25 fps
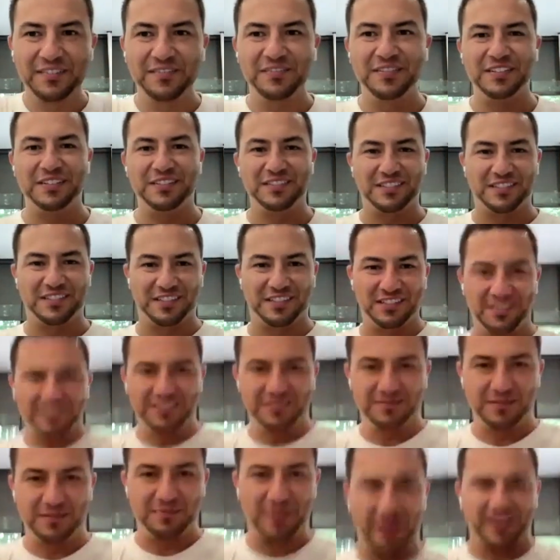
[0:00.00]
Feels
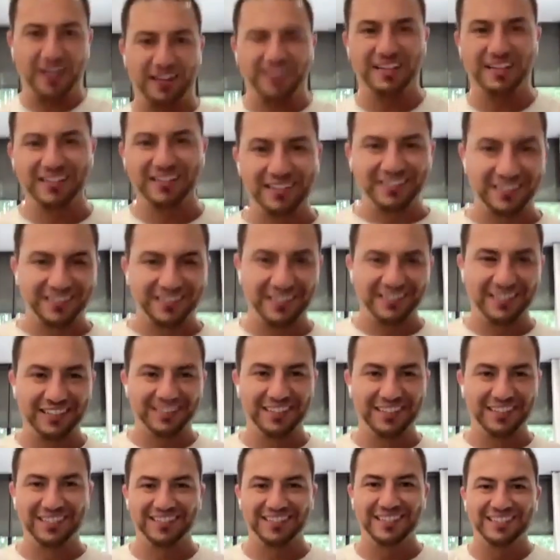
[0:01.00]
good to be back in
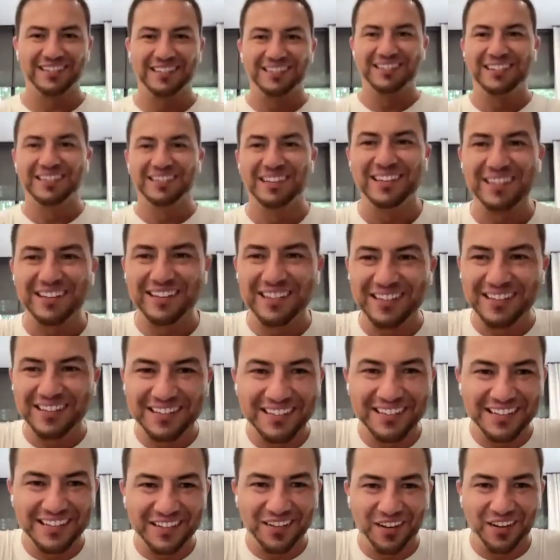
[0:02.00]

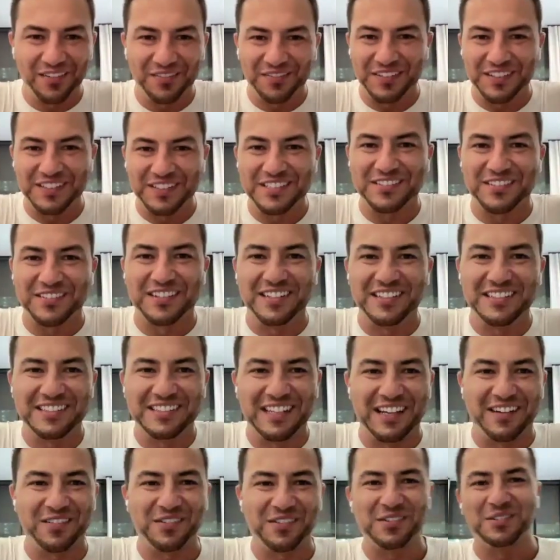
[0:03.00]
the office,
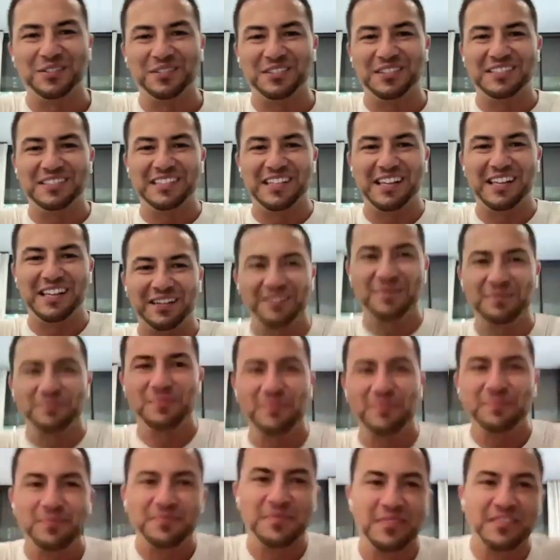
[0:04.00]
right? How cool is that?
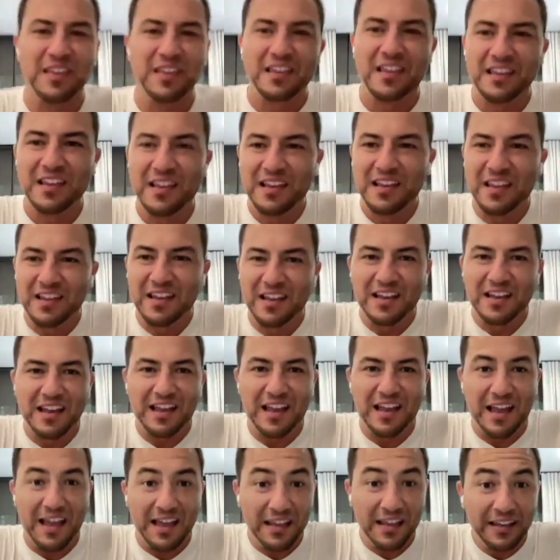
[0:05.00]

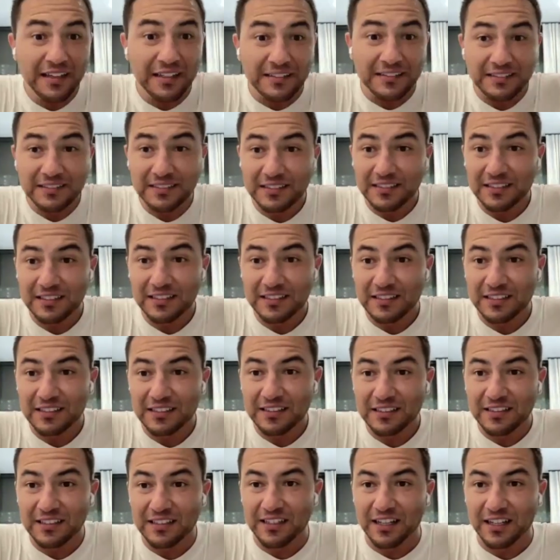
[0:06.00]
And
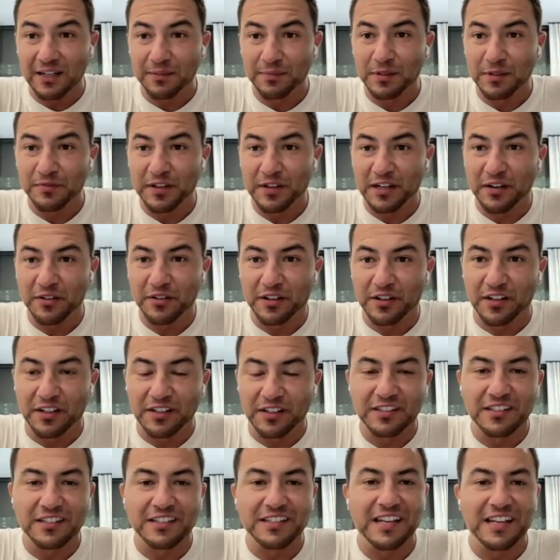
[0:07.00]
I got a bit of a
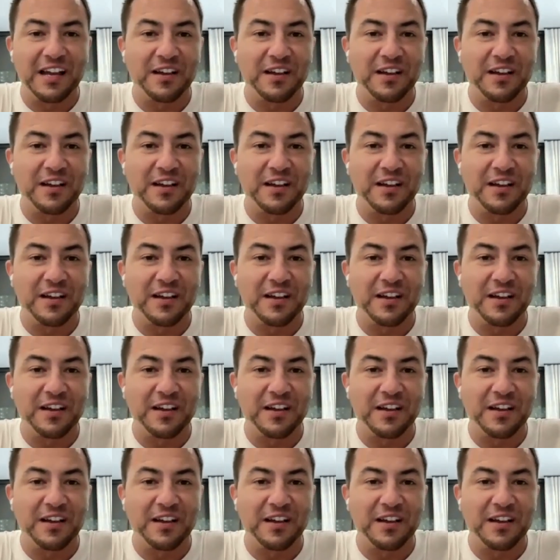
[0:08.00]
haircut.